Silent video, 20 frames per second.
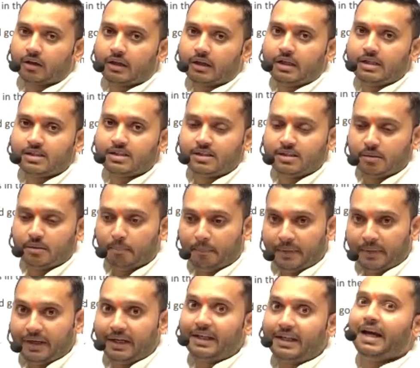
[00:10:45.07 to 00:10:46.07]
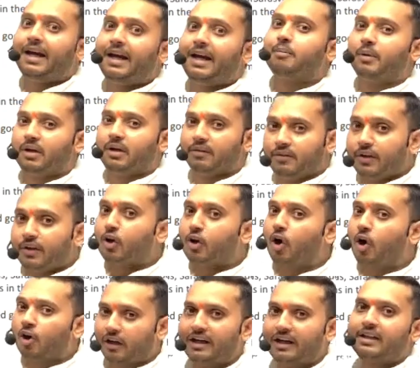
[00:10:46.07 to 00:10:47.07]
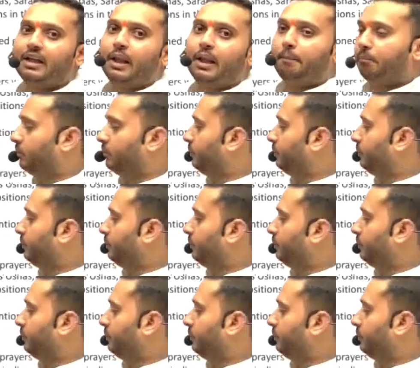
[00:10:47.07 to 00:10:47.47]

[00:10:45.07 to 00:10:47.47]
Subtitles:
is mediate between God and them.